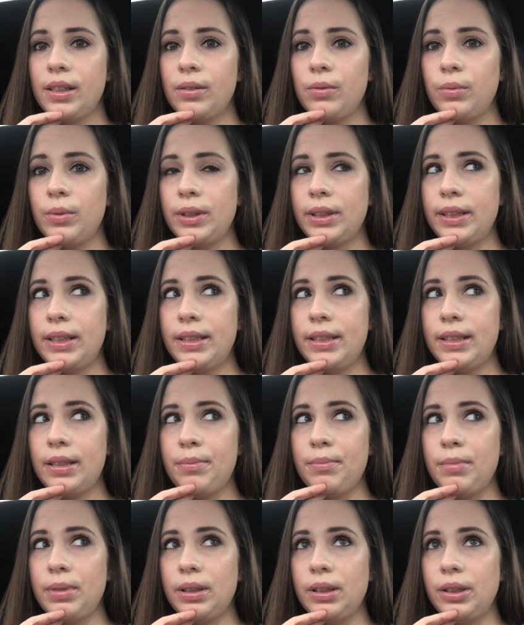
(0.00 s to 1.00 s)
release
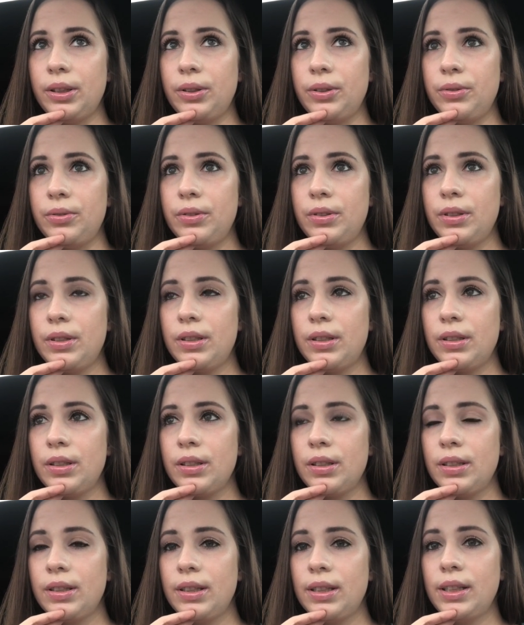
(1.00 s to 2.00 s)
some balloons
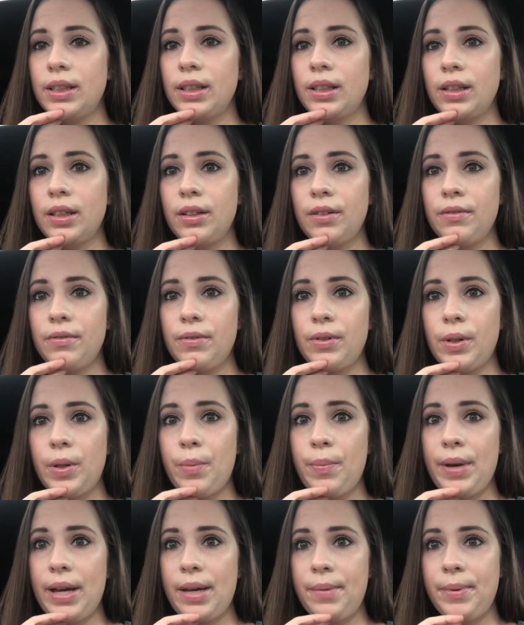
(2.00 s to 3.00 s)
for the
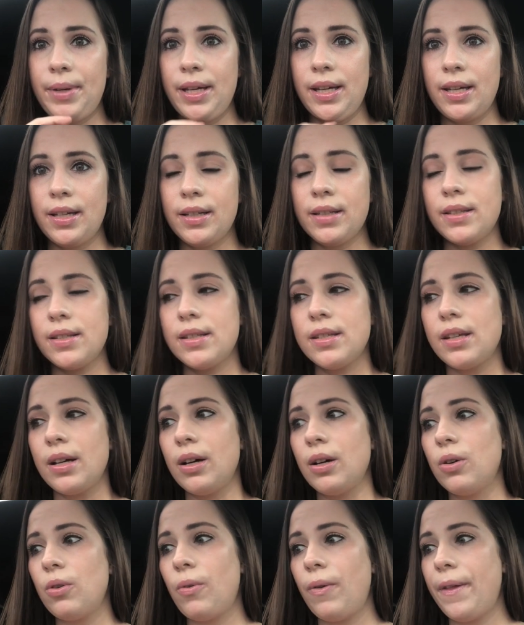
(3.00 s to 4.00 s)
baby.
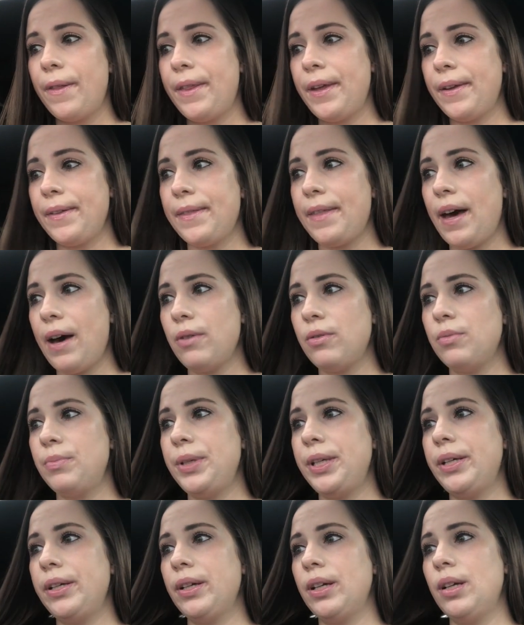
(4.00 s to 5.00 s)
So I think that will be
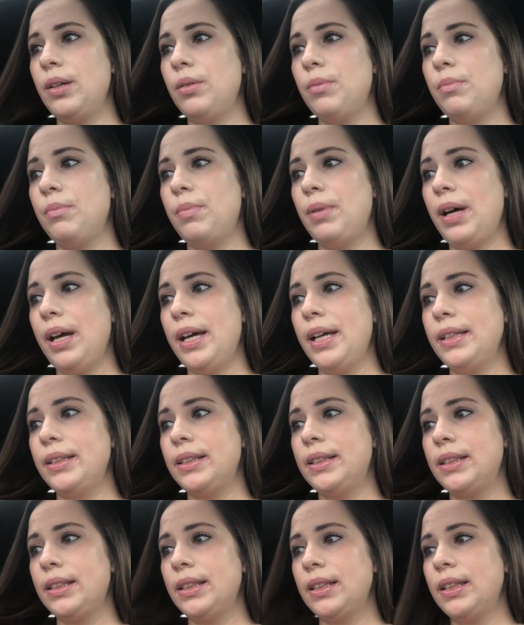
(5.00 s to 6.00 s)
good,
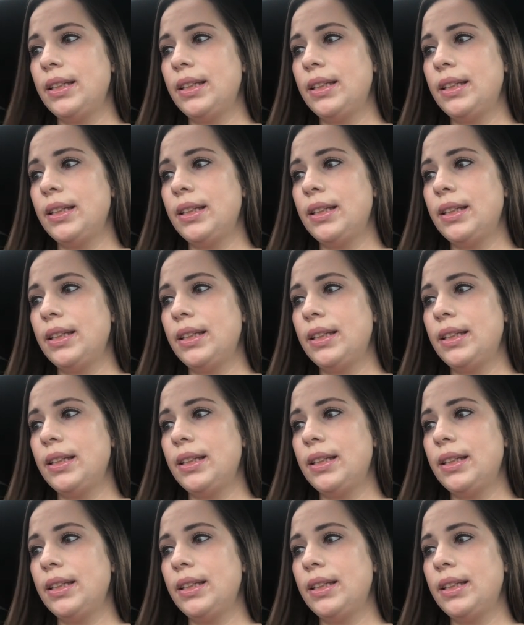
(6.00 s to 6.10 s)
but